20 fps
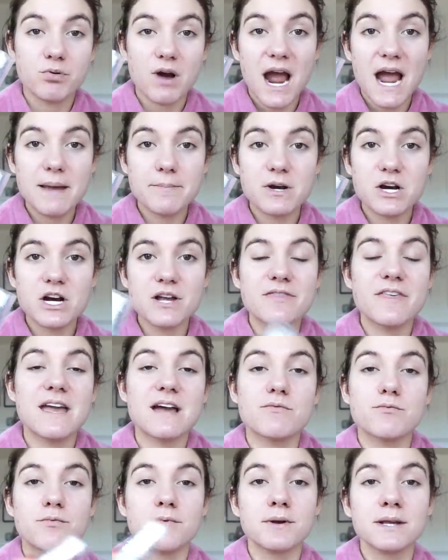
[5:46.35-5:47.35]
primer. They
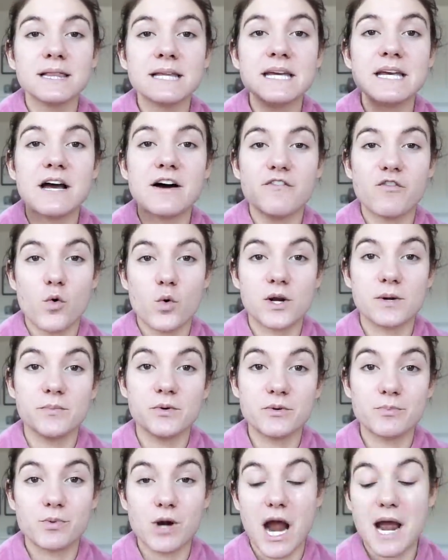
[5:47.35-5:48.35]
have really
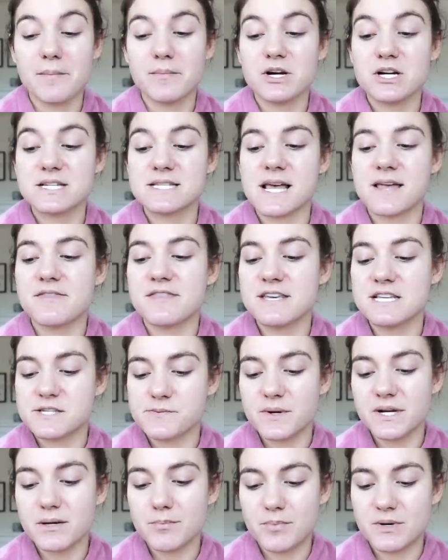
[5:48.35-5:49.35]
affordable primers.
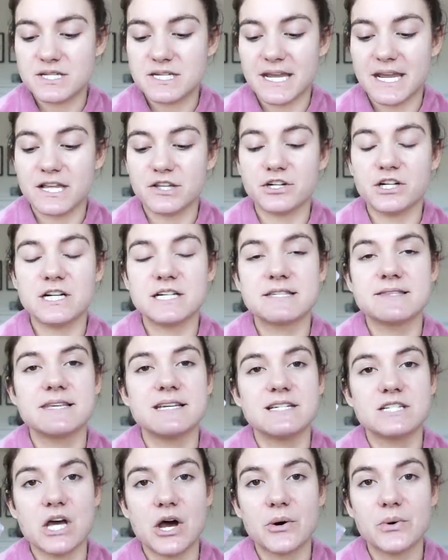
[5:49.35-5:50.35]
This one in particular is
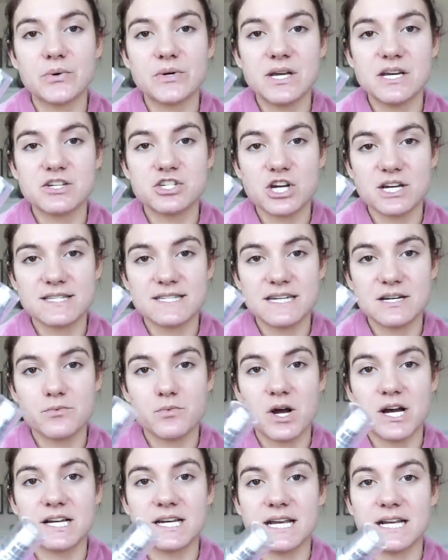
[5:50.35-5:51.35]
the tone adjusting
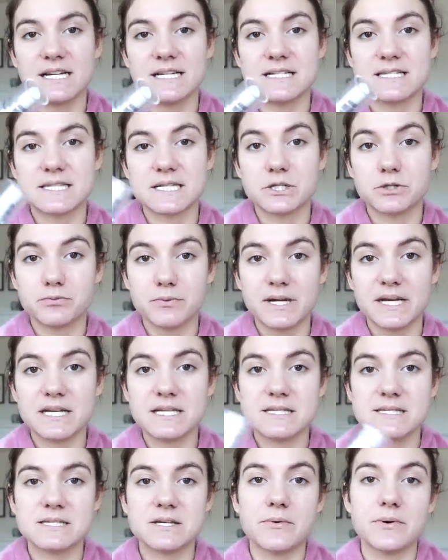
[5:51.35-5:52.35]
one. It is
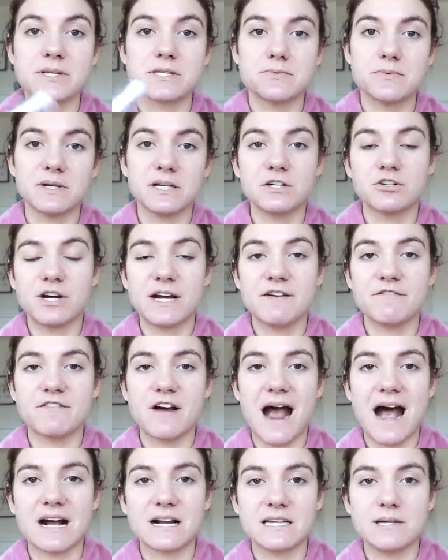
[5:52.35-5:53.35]
green, so it's really great
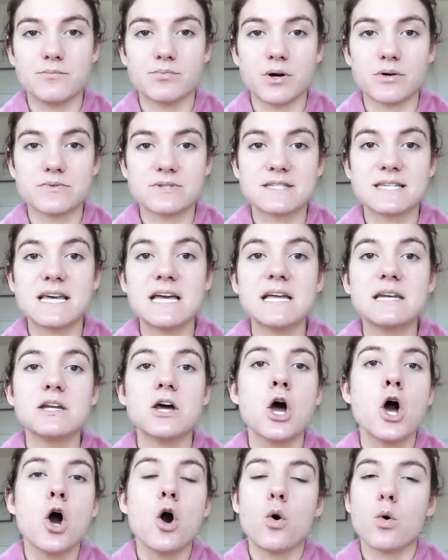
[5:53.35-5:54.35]
for acne prone
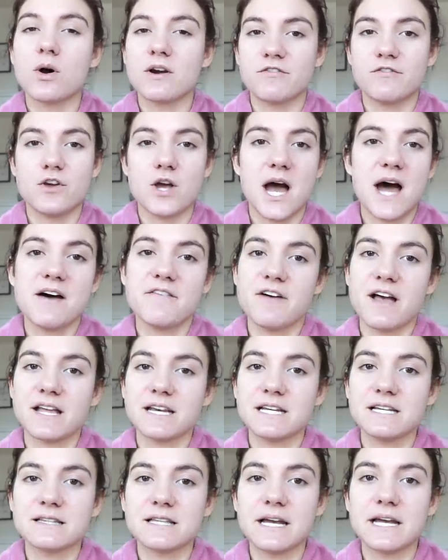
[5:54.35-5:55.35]
skin, or if you have
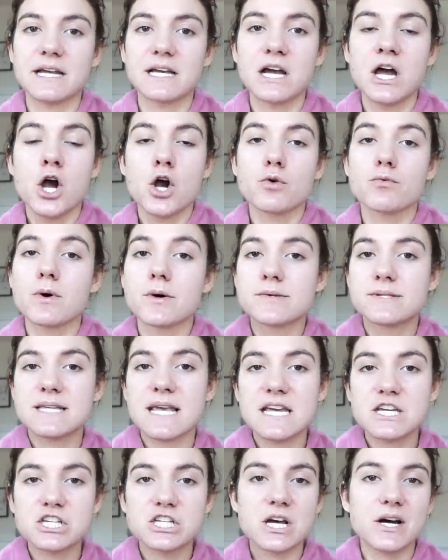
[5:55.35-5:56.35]
any like
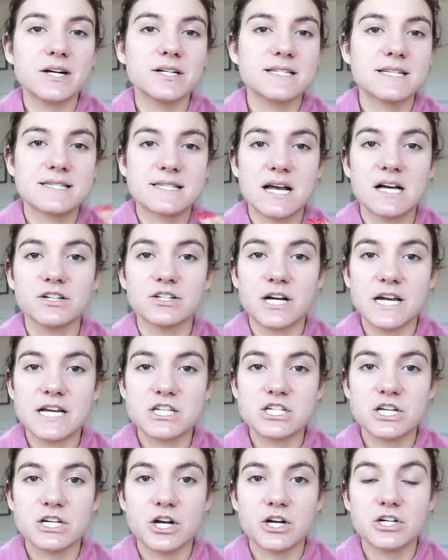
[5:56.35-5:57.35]
rosacea or
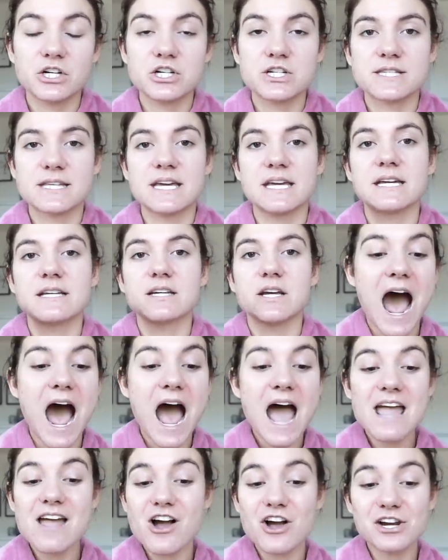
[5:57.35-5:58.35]
discoloration on your skin.
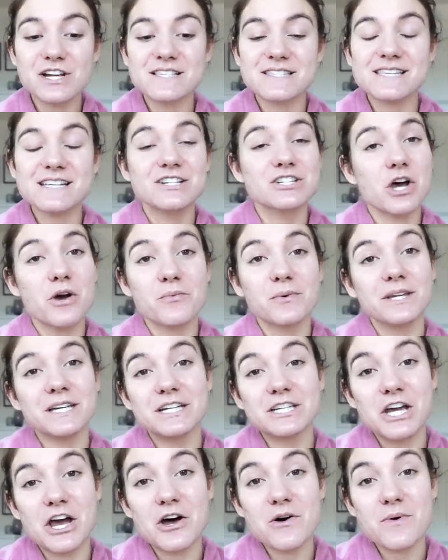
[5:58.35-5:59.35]
I honestly don't
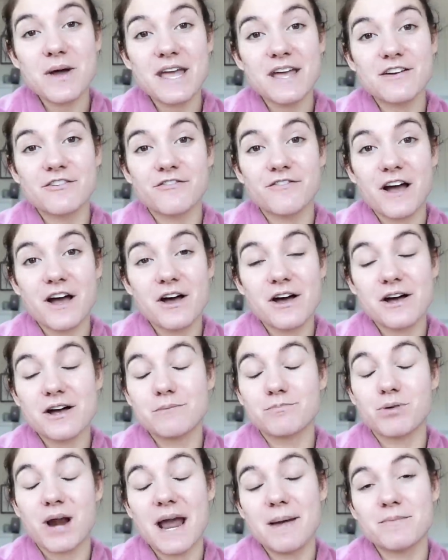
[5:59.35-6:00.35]
really know if
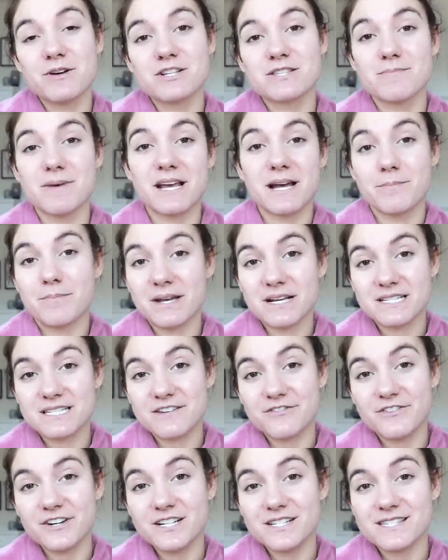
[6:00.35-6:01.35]
primers make a big
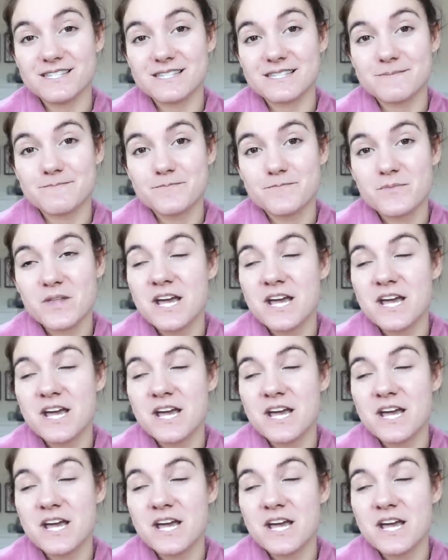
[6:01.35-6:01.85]
difference.